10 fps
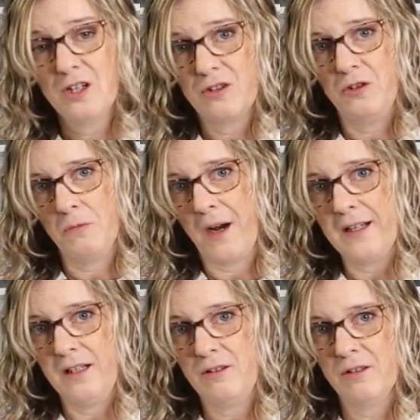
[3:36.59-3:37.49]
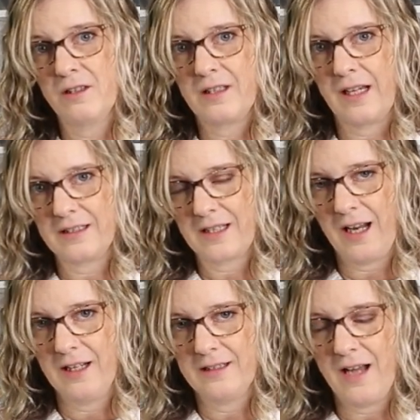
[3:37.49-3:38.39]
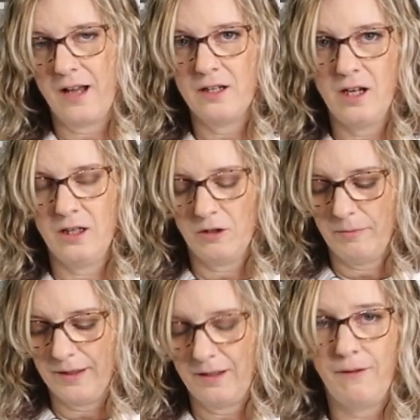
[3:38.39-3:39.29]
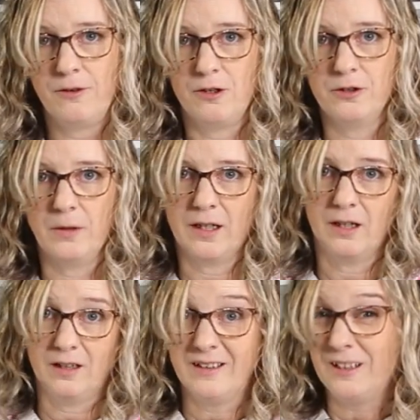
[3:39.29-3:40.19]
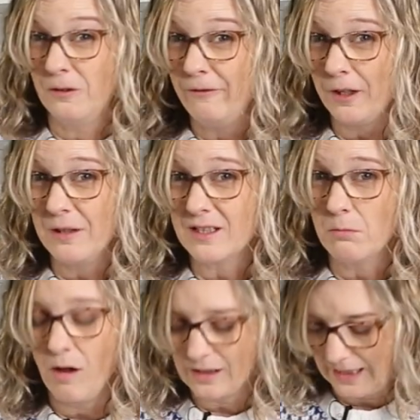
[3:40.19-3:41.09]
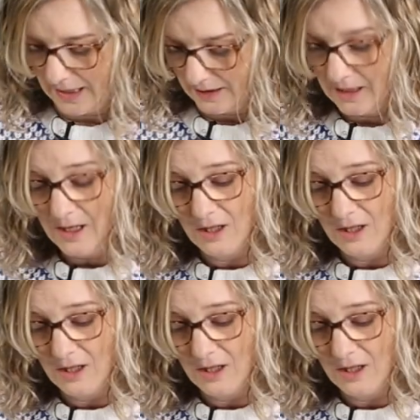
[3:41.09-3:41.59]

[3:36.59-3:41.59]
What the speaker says: So you might need to scale it down a little bit if you're doing a little very small kid.